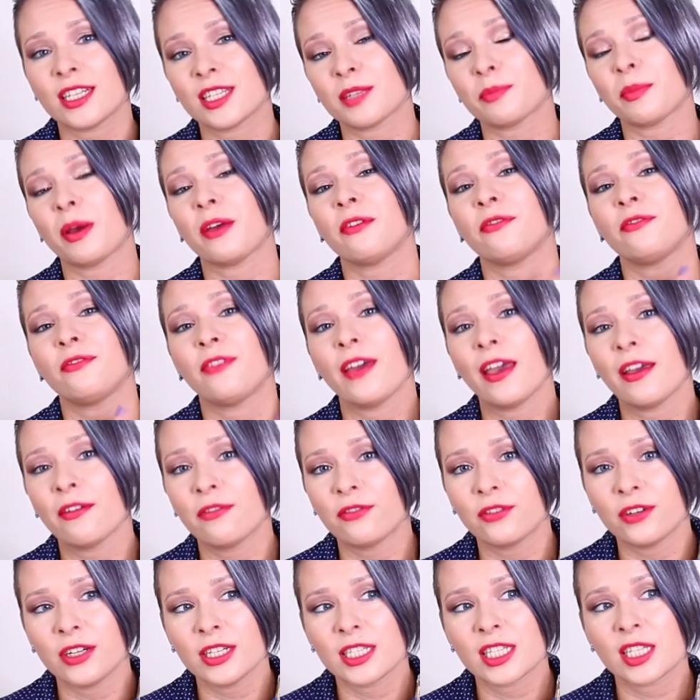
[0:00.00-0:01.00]
it's my
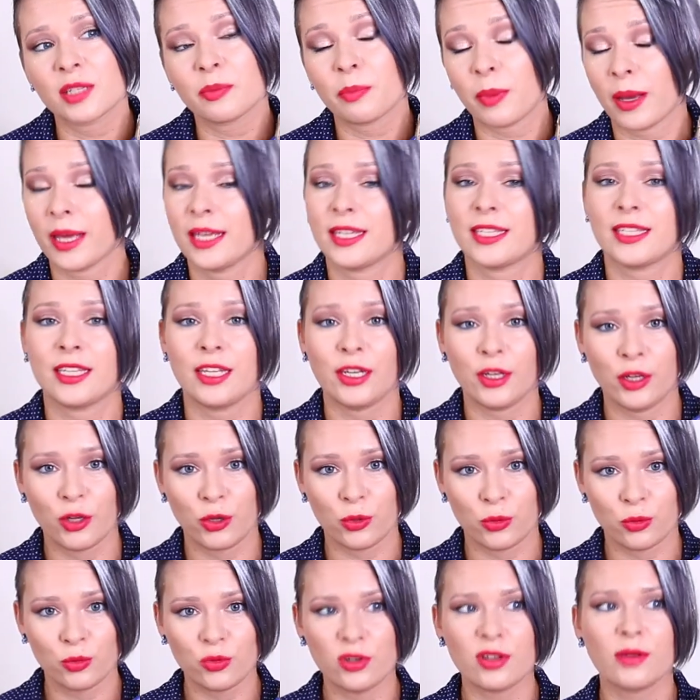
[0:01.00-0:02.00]
favorite spicy
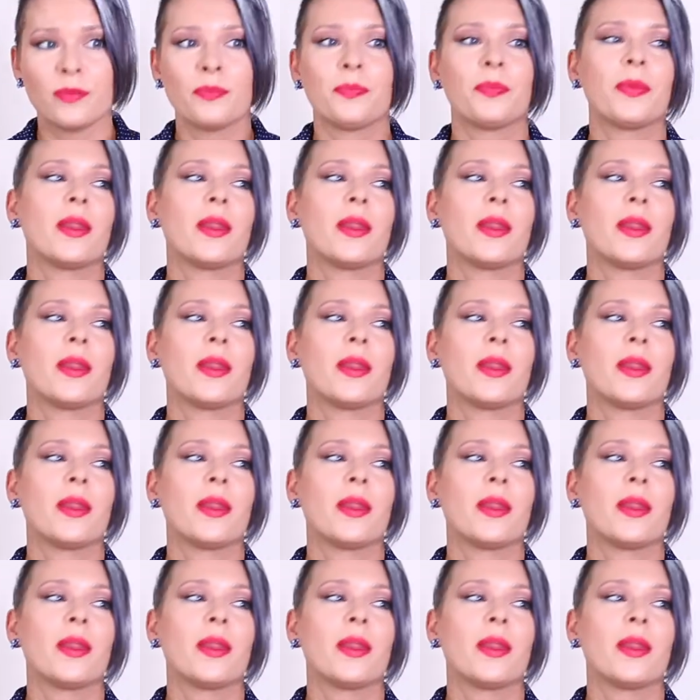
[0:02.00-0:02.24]
nude.